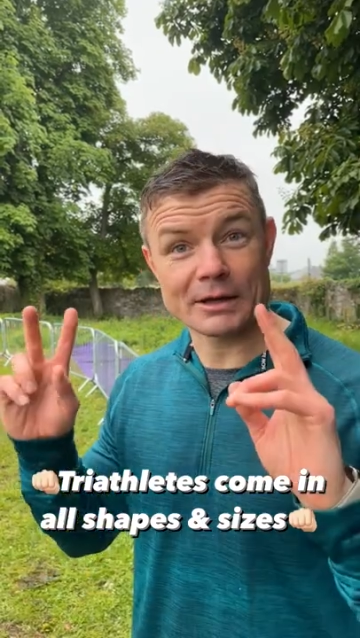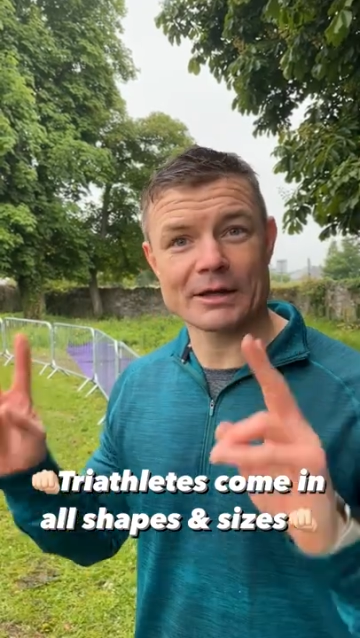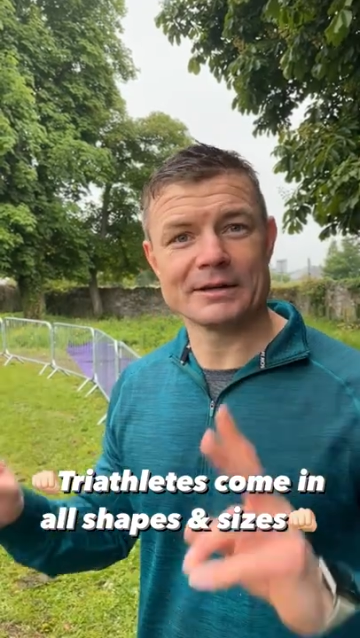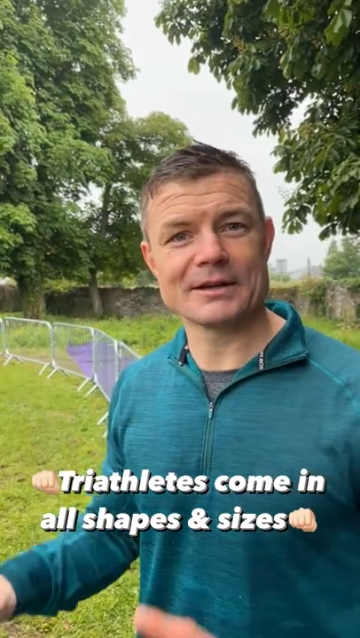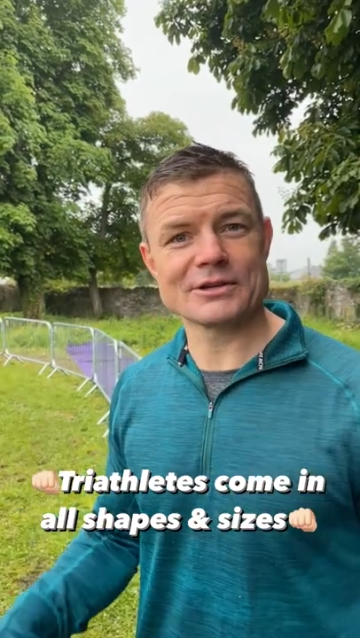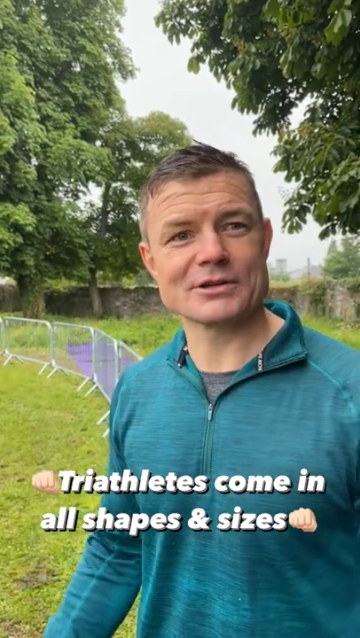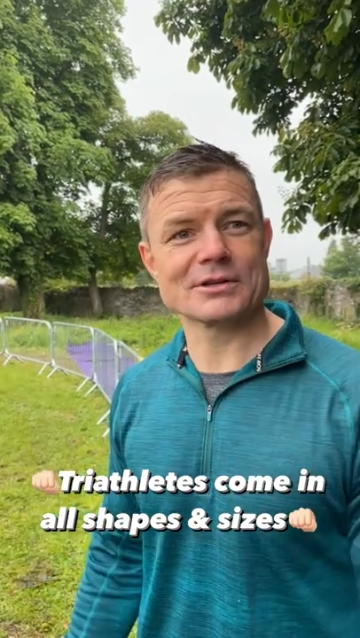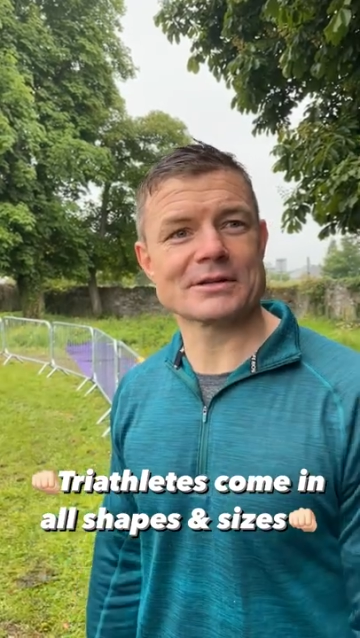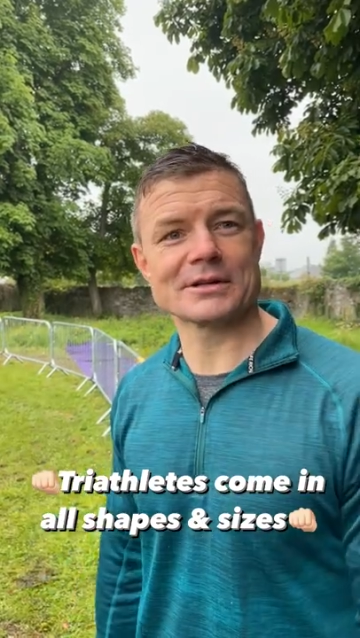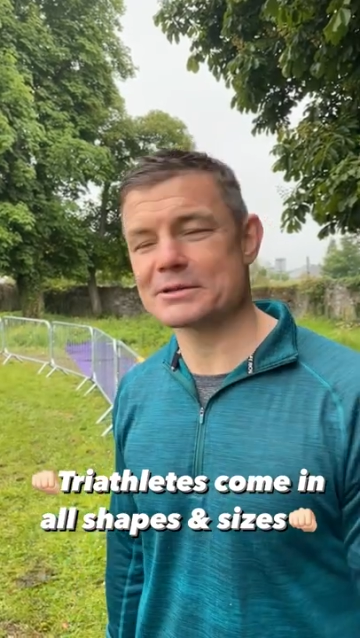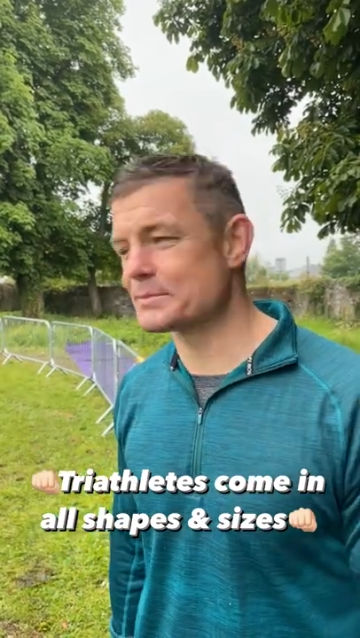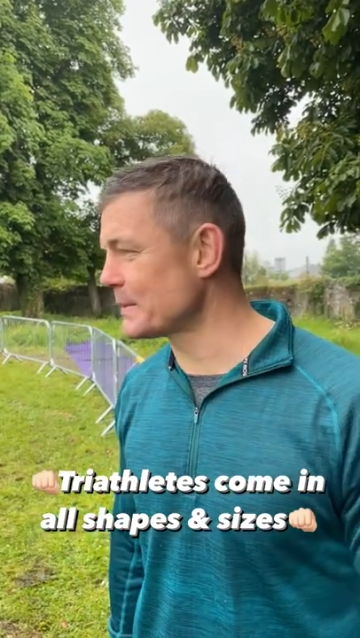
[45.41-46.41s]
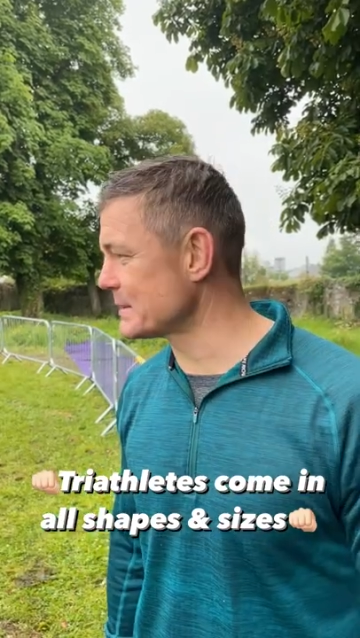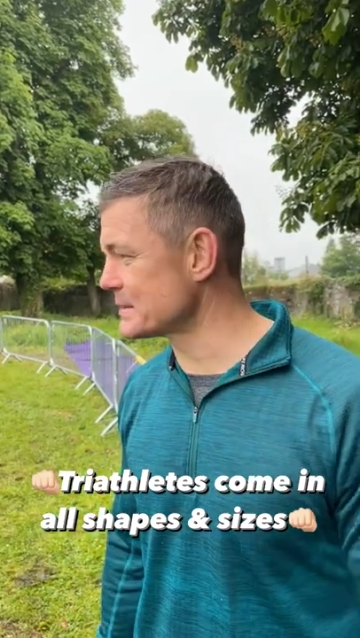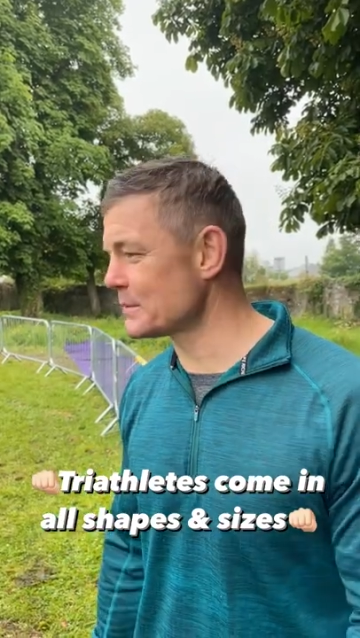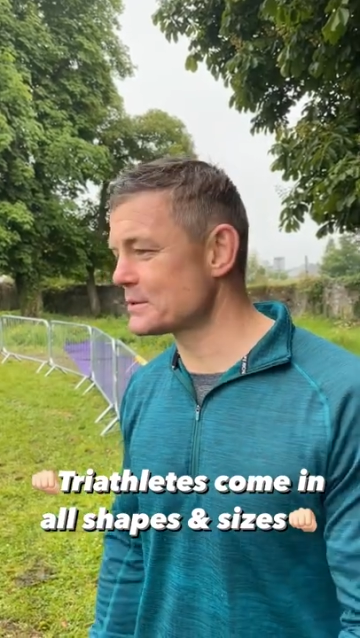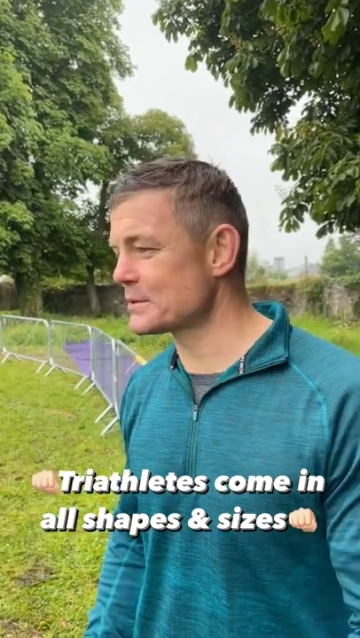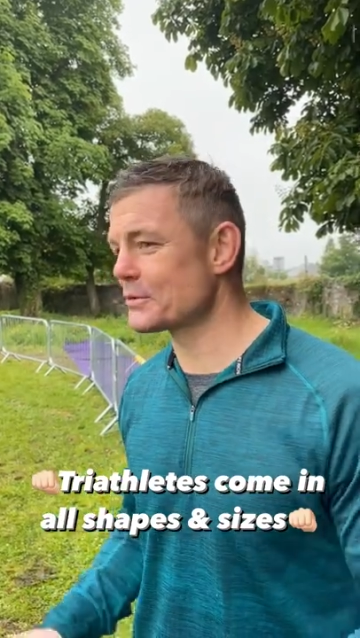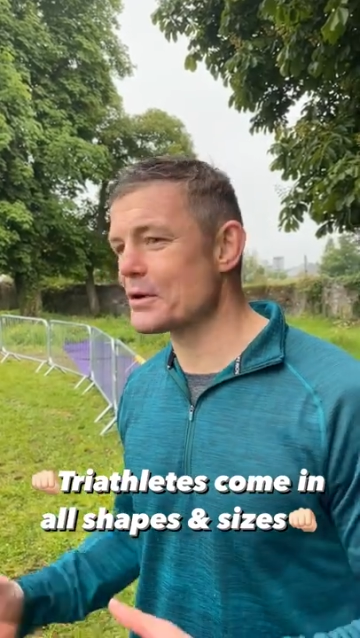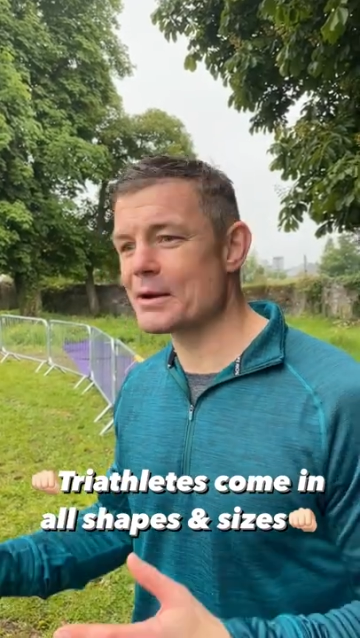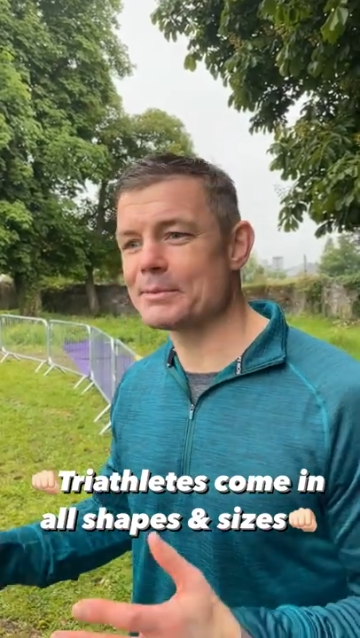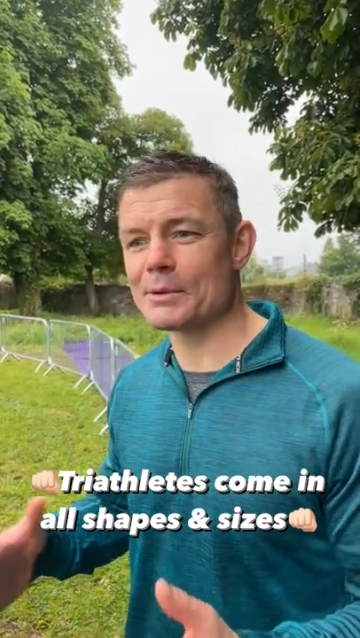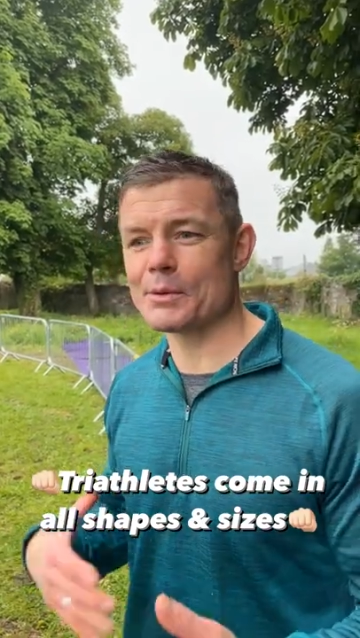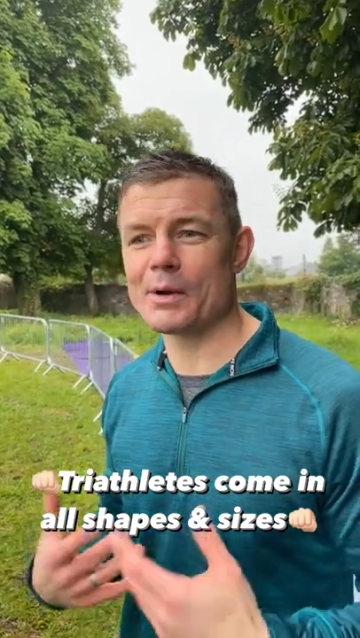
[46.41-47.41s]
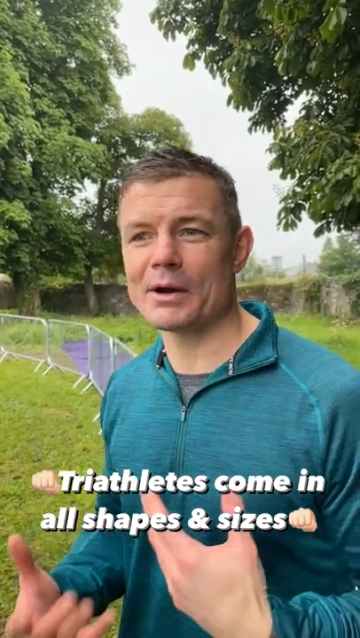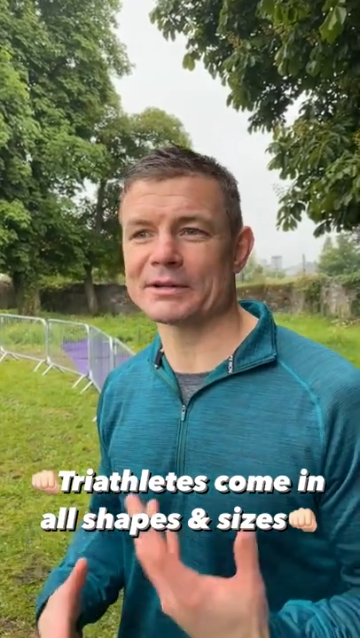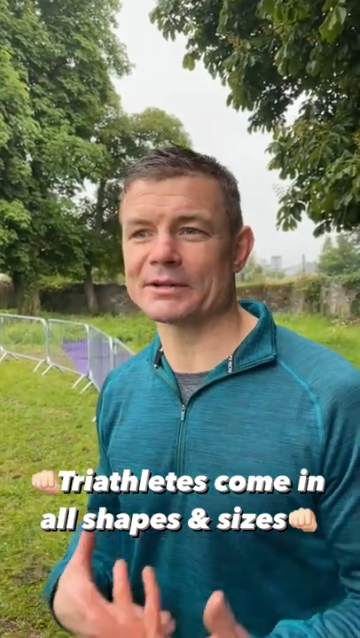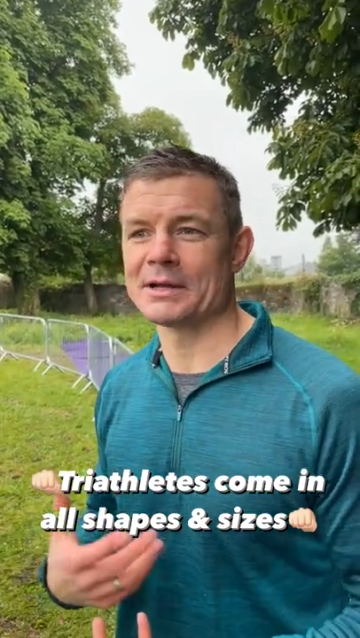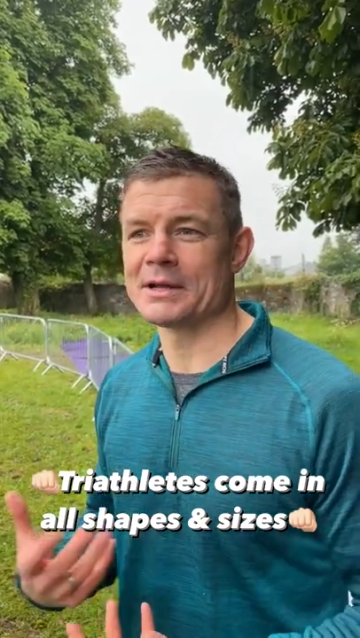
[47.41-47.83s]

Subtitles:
conditioned, so to speak. So it's incredible what